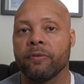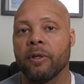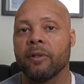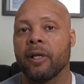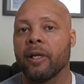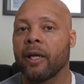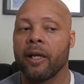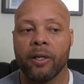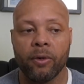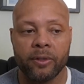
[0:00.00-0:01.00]
It felt like,
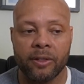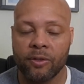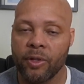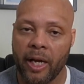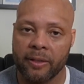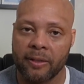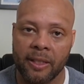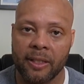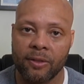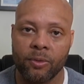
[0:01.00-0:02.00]
you can actually
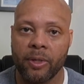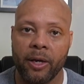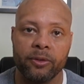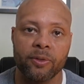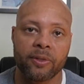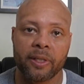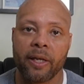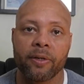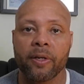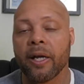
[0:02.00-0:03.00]
see these two characters
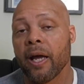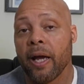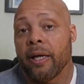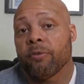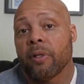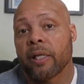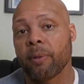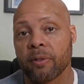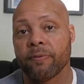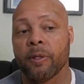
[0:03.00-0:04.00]
together, and that's what I like
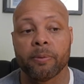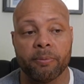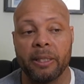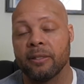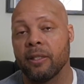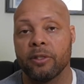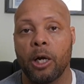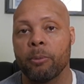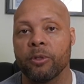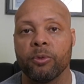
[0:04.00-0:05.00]
about the film, is basically the
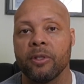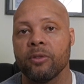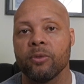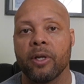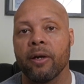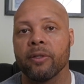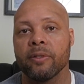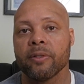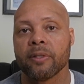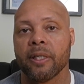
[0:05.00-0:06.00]
charm between these two
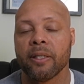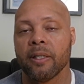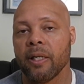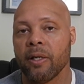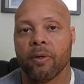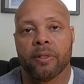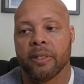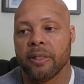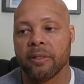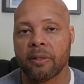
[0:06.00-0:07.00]
characters. And
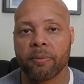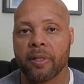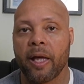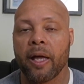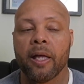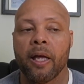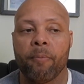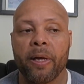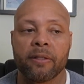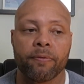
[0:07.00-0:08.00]
it's just something that
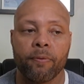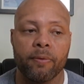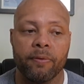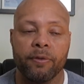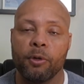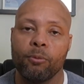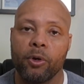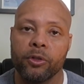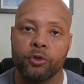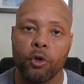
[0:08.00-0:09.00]
makes the film
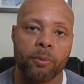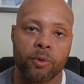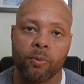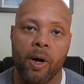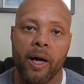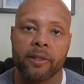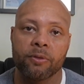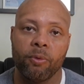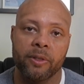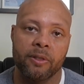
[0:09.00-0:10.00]
more enjoyable to watch.
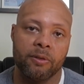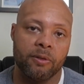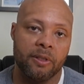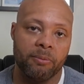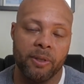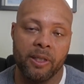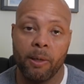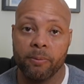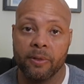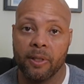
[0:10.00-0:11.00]
Once she
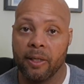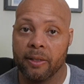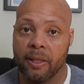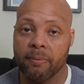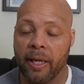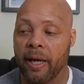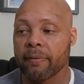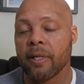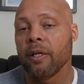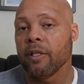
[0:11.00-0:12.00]
becomes
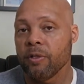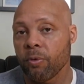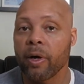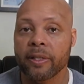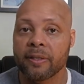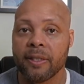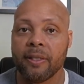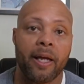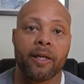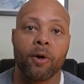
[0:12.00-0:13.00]
kidnapped, you want to see
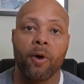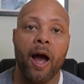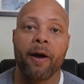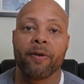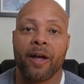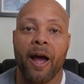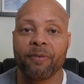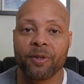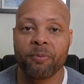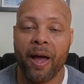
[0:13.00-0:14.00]
Nate go
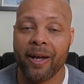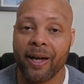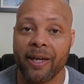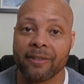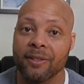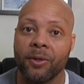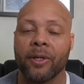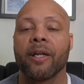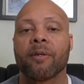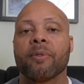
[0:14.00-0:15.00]
after the bad guys to go
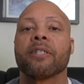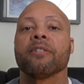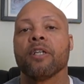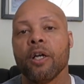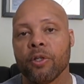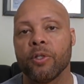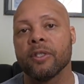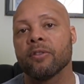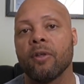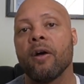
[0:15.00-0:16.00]
get her, because you
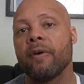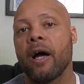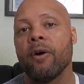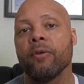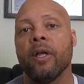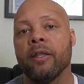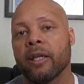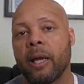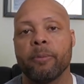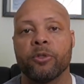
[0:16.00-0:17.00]
just love how the
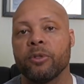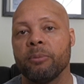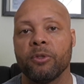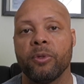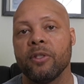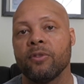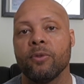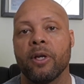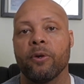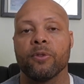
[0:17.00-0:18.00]
chemistry between these
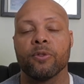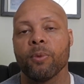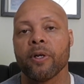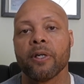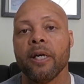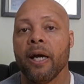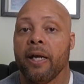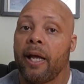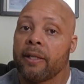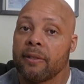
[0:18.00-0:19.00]
two characters were.
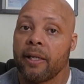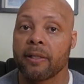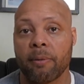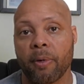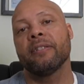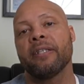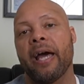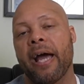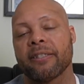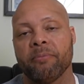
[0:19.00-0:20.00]
And I actually like that about just the
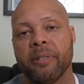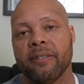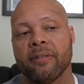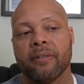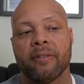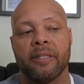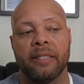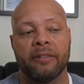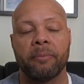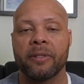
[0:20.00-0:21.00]
action pieces.
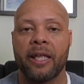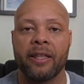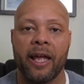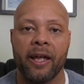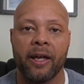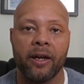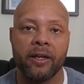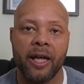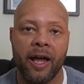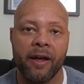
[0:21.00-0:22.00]
It's something that they
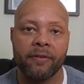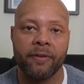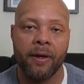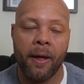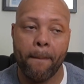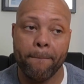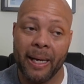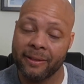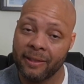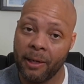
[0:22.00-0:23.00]
could have messed